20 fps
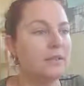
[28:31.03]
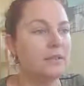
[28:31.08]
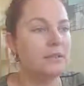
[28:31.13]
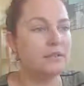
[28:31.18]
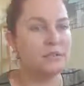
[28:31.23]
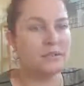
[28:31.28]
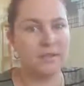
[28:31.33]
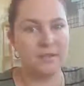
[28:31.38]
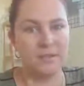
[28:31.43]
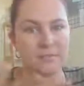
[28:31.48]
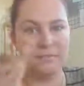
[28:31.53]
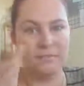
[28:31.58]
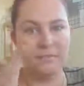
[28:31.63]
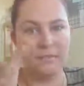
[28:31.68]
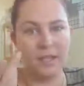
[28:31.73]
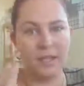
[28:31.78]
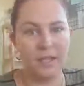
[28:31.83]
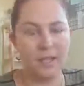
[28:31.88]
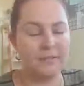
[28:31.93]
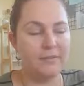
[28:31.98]
because
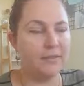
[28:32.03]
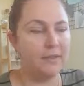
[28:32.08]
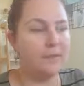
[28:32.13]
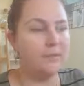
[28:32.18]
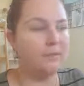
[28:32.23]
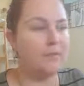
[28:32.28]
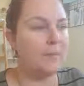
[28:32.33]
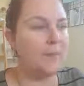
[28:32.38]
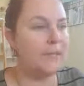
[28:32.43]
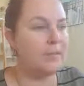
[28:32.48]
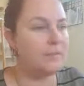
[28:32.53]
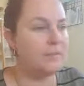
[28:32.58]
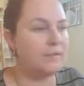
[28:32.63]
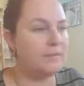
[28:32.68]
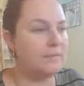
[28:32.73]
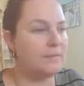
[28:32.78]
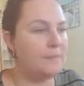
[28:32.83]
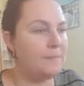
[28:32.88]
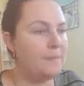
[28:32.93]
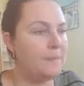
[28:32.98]
they'll have the
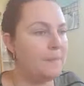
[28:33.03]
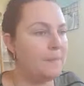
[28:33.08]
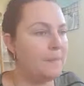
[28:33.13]
information.